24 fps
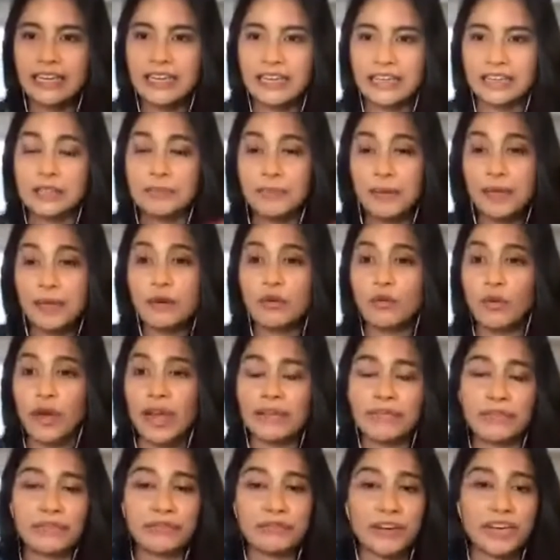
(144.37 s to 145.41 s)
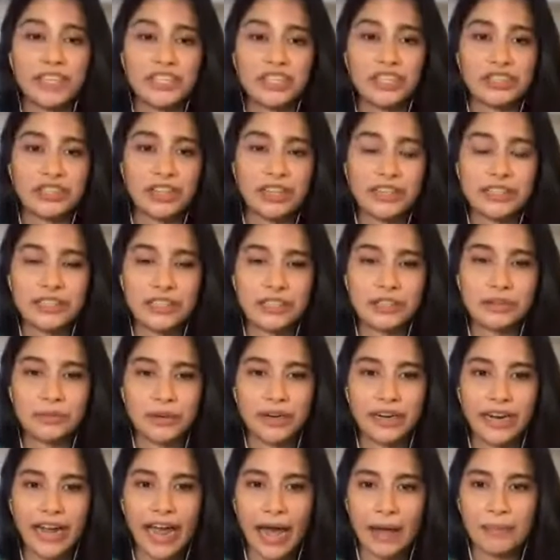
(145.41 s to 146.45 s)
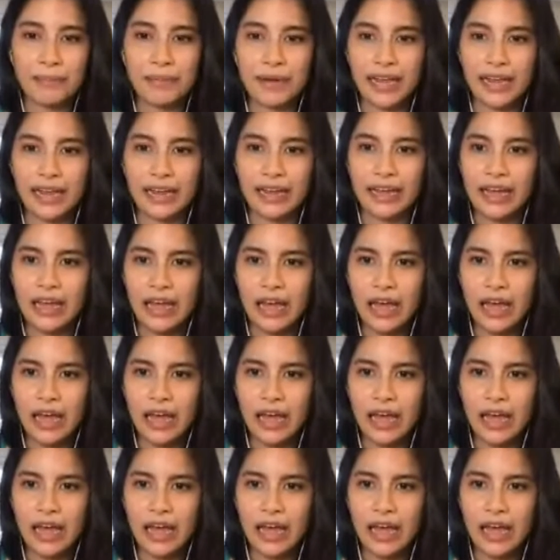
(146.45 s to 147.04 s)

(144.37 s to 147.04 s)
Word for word: this big wave of racial justice work happening.